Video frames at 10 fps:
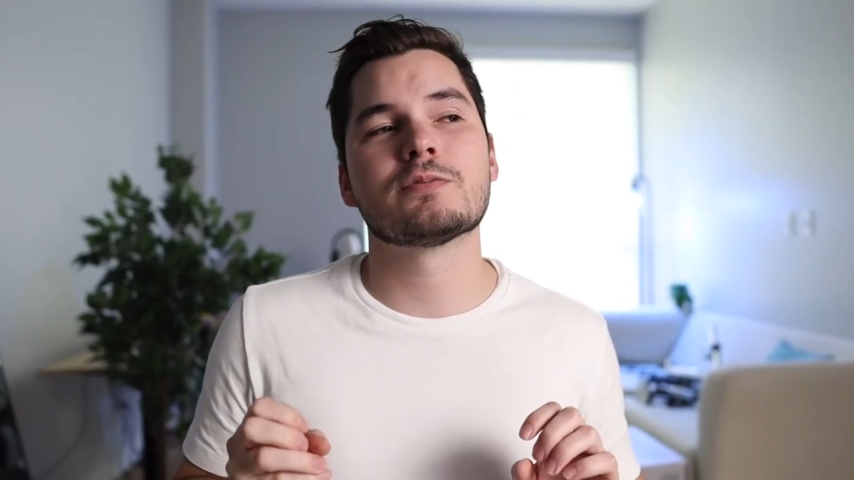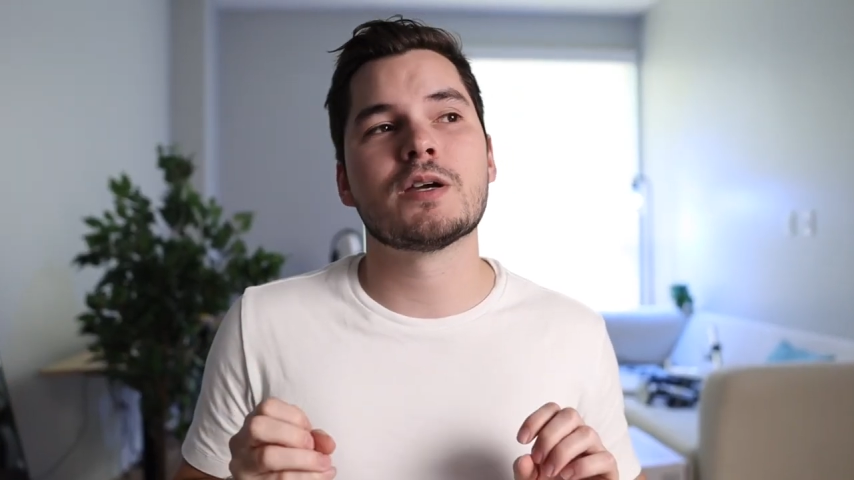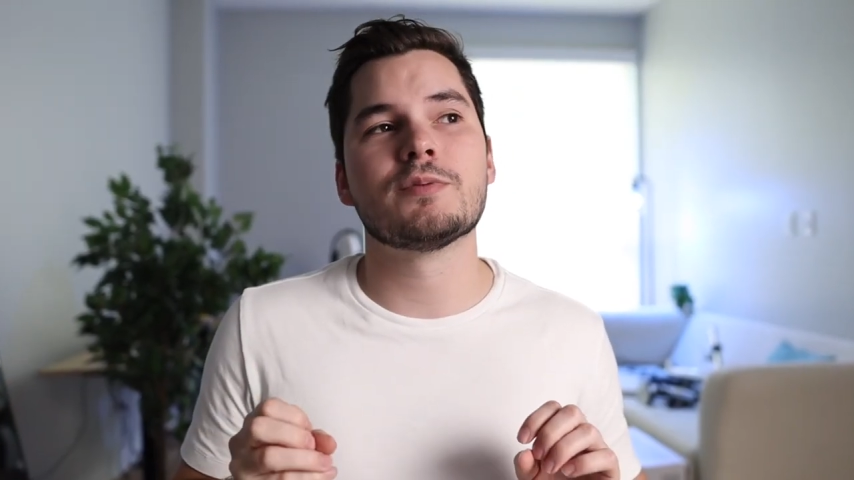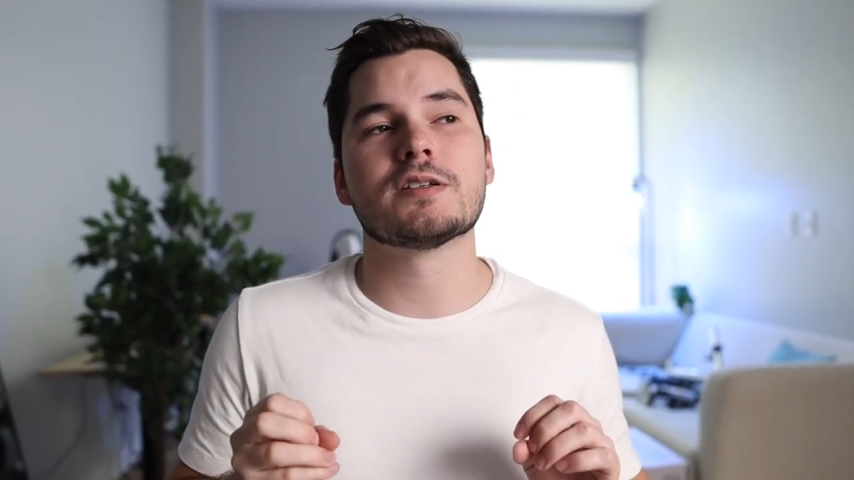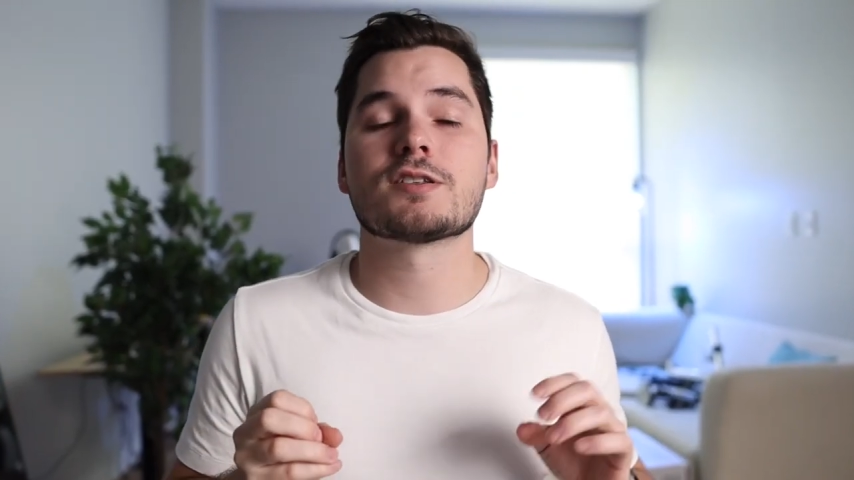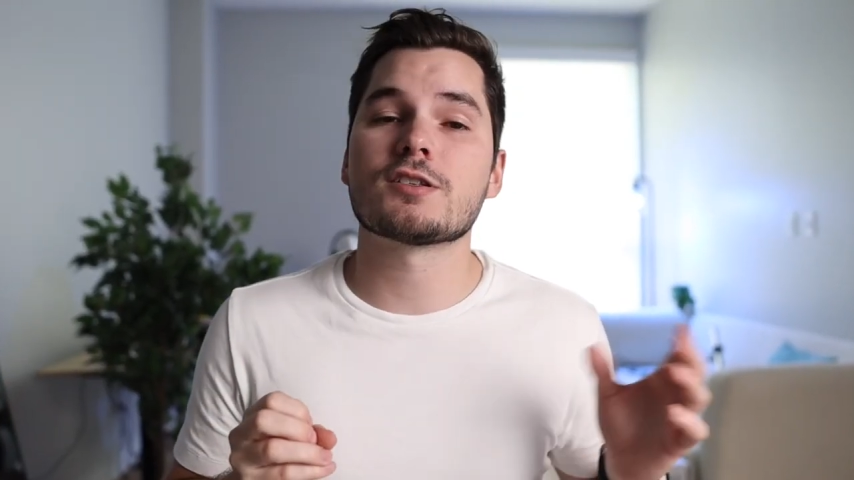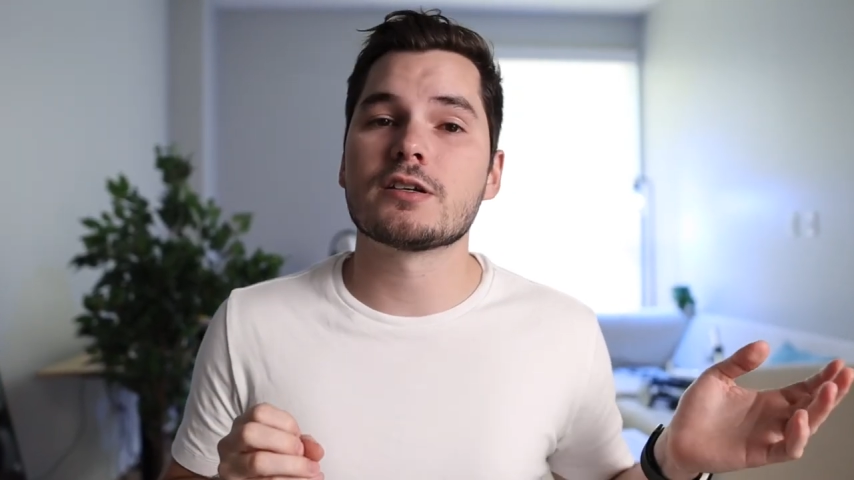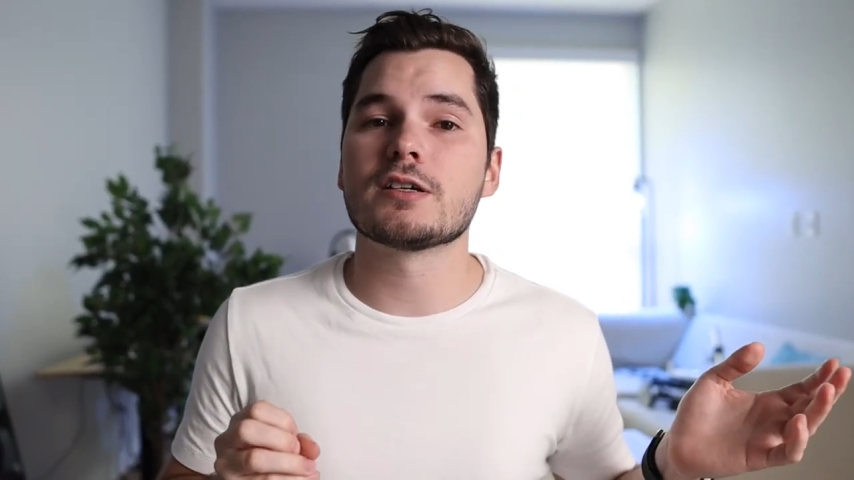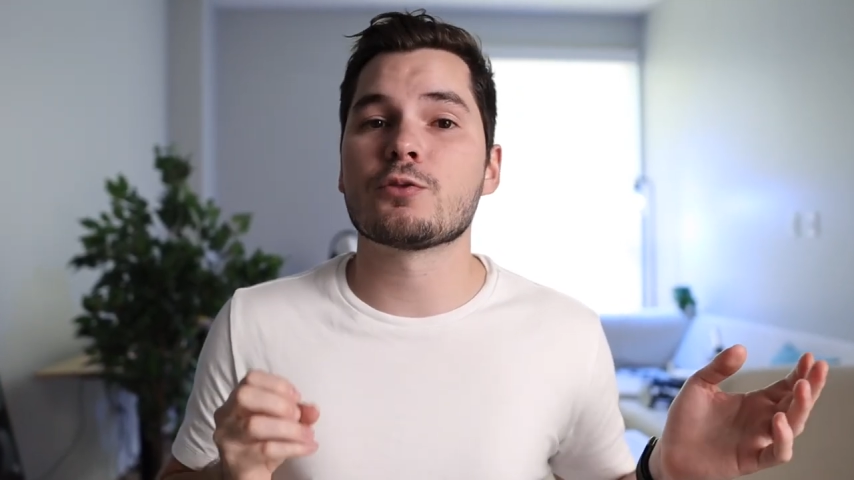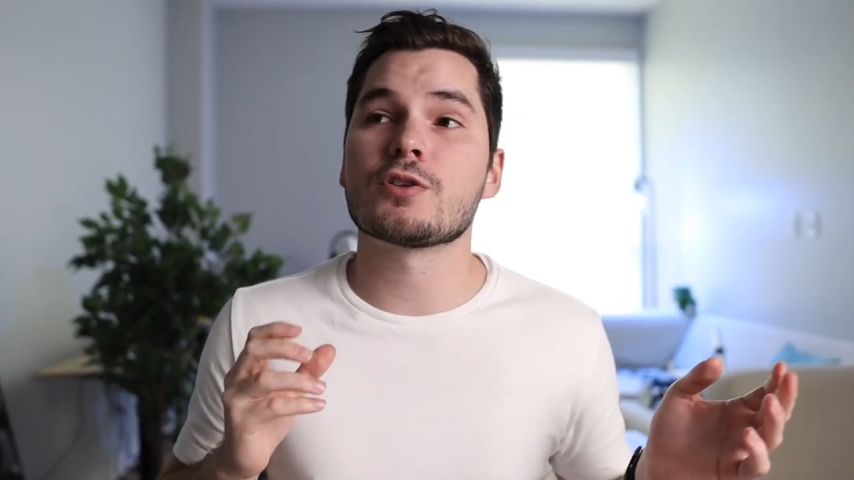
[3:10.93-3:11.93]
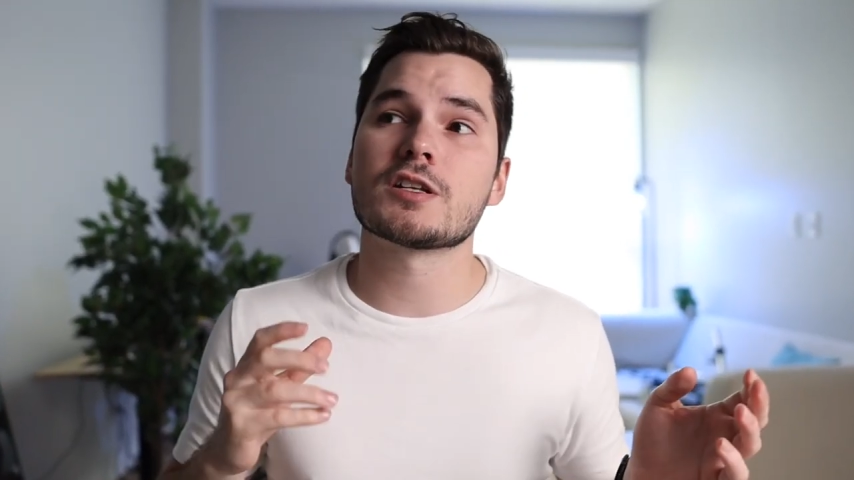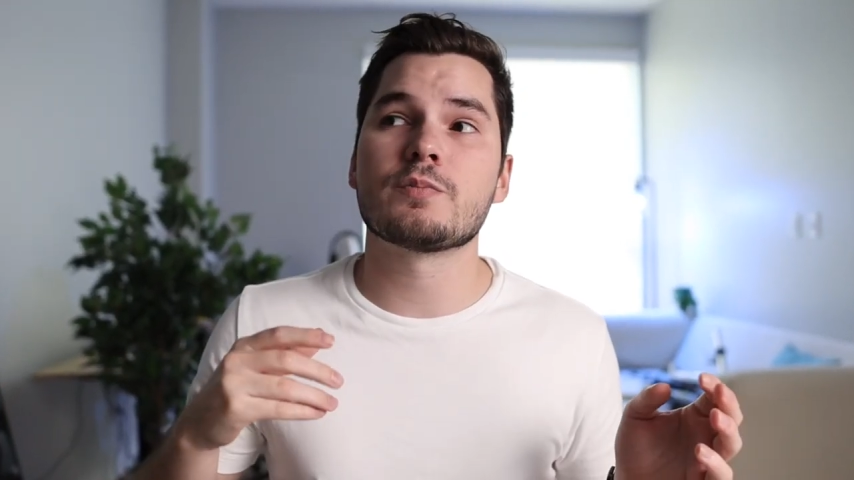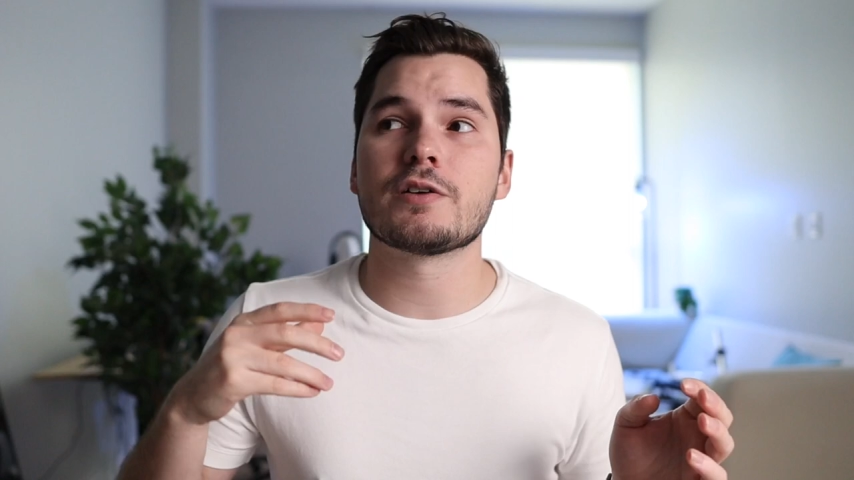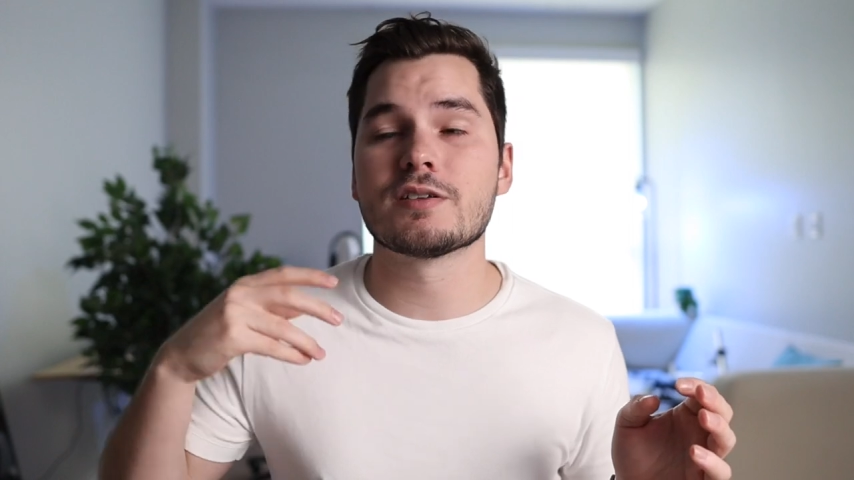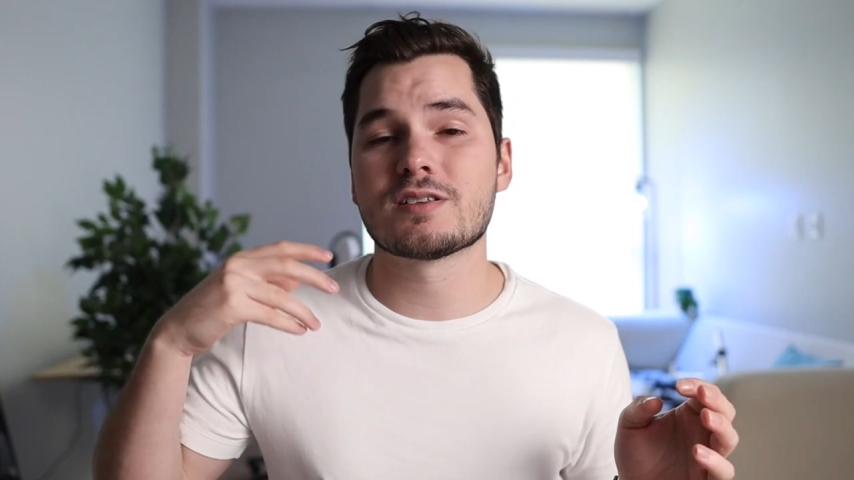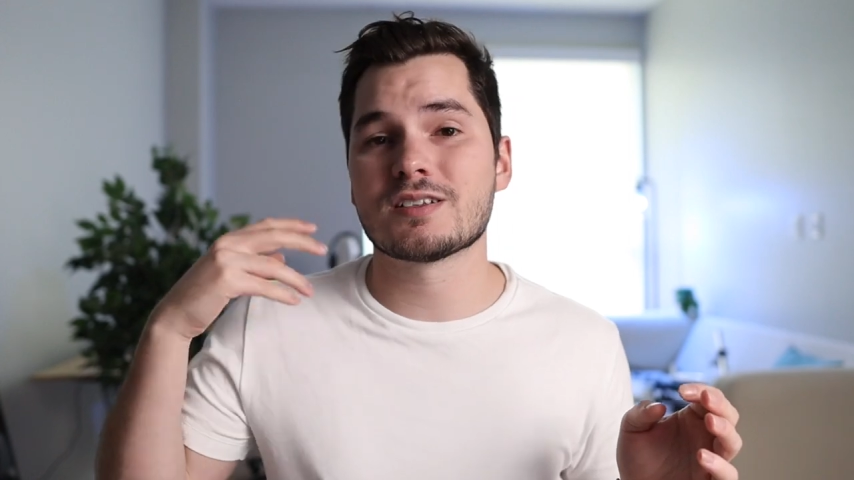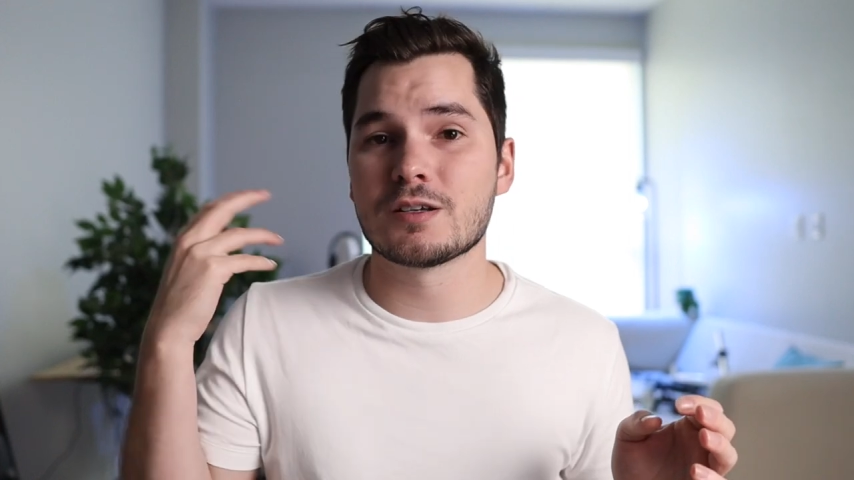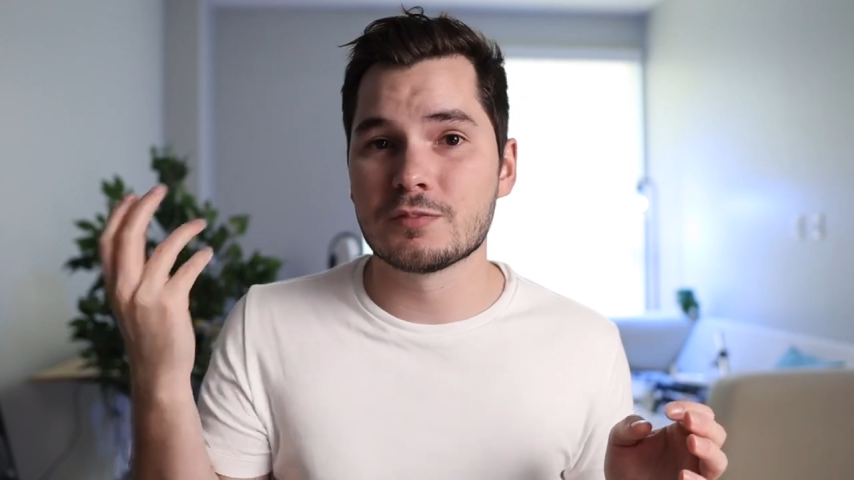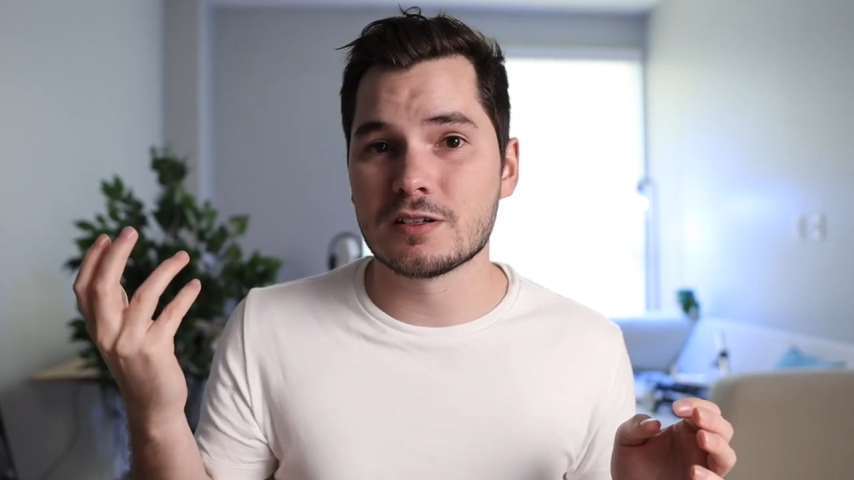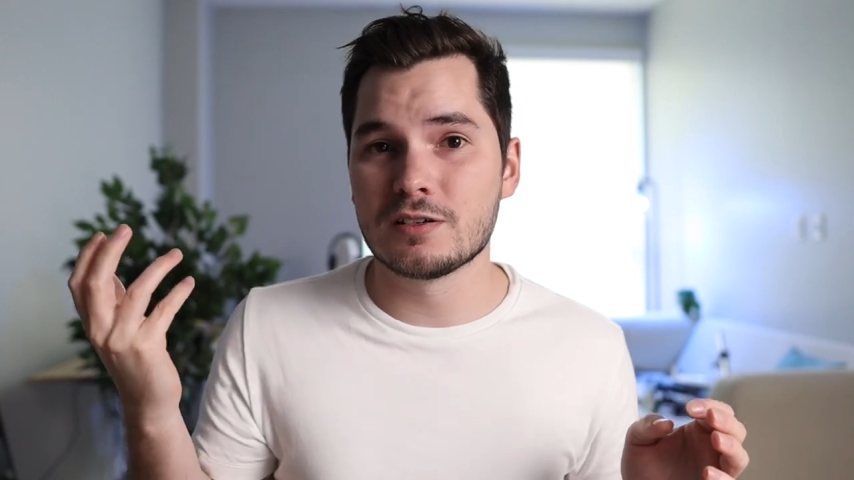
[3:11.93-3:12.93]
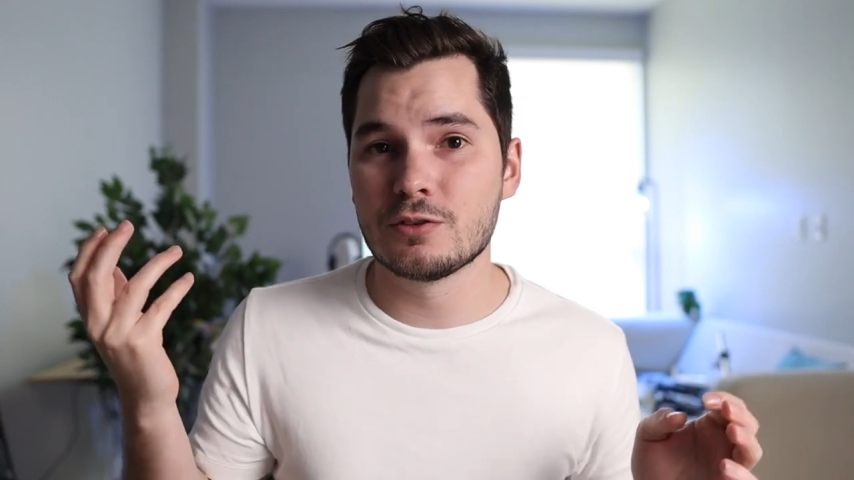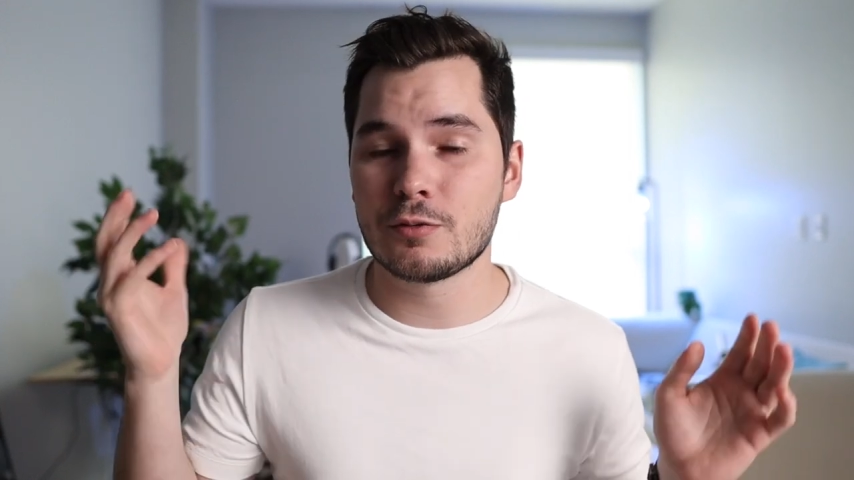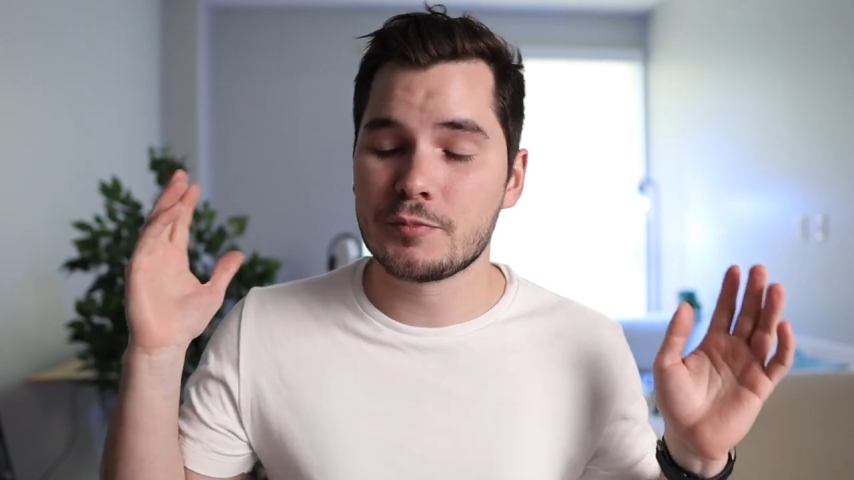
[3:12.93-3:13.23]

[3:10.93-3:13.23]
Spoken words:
maybe study or experience something new,